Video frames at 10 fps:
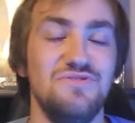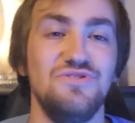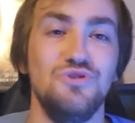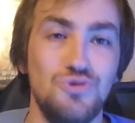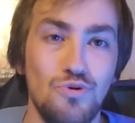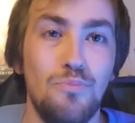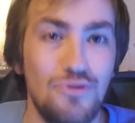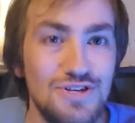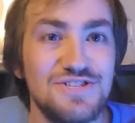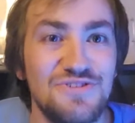usual
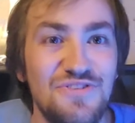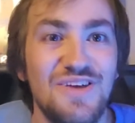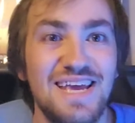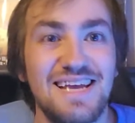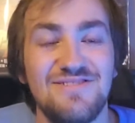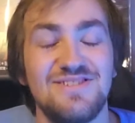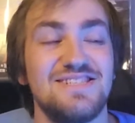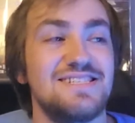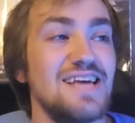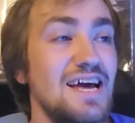prisoner thing, which
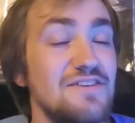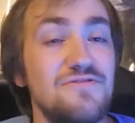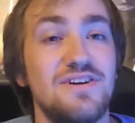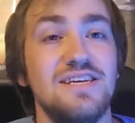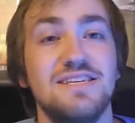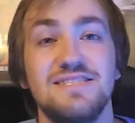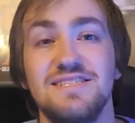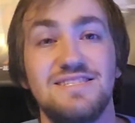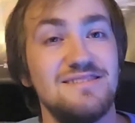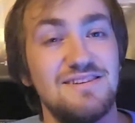is kind of funny because
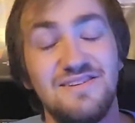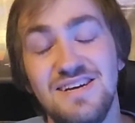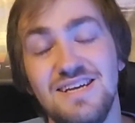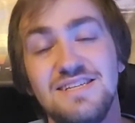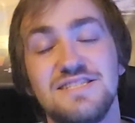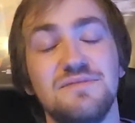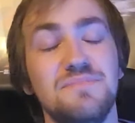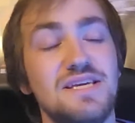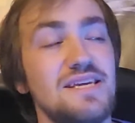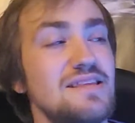to
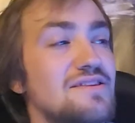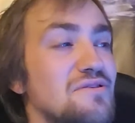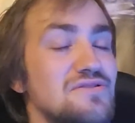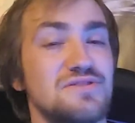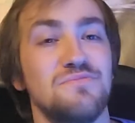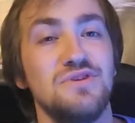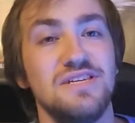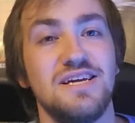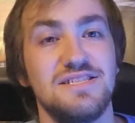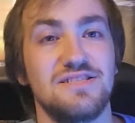me, there are some really
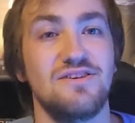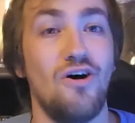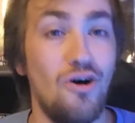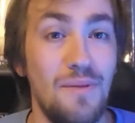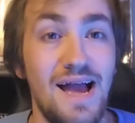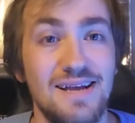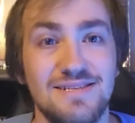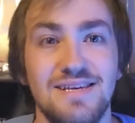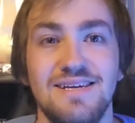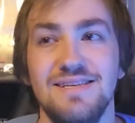nice
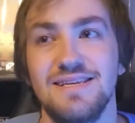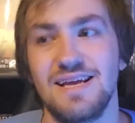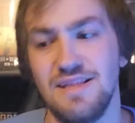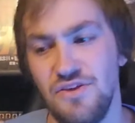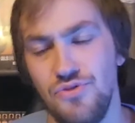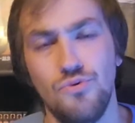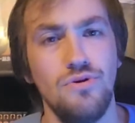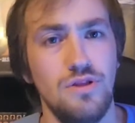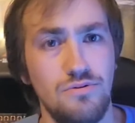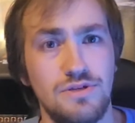callbacks to kind of like Thor
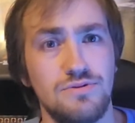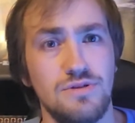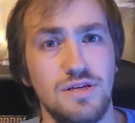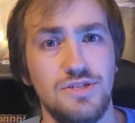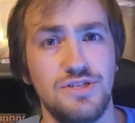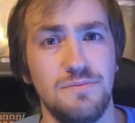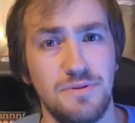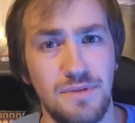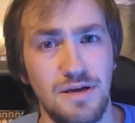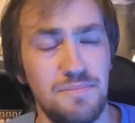and Loki's relationship,
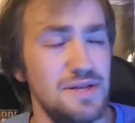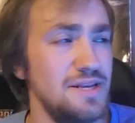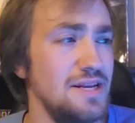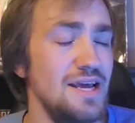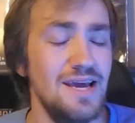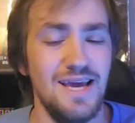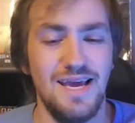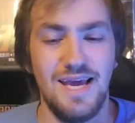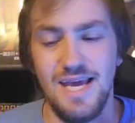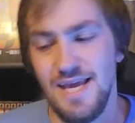in my opinion.
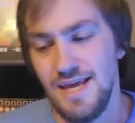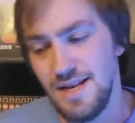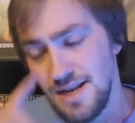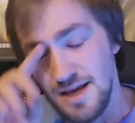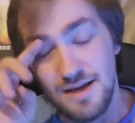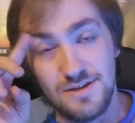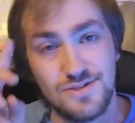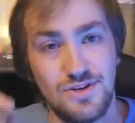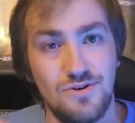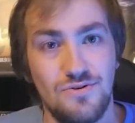And
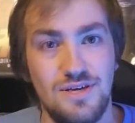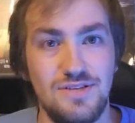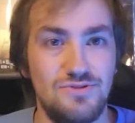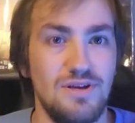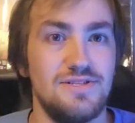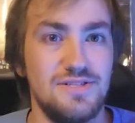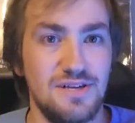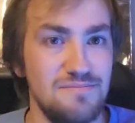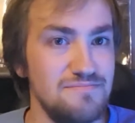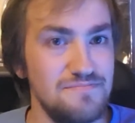so he dresses
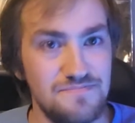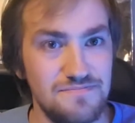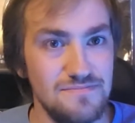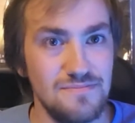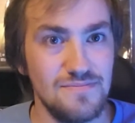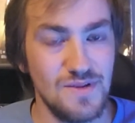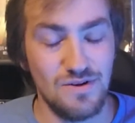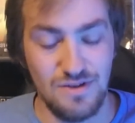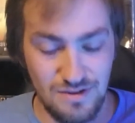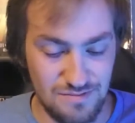up,
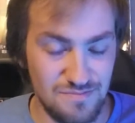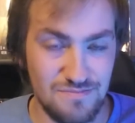or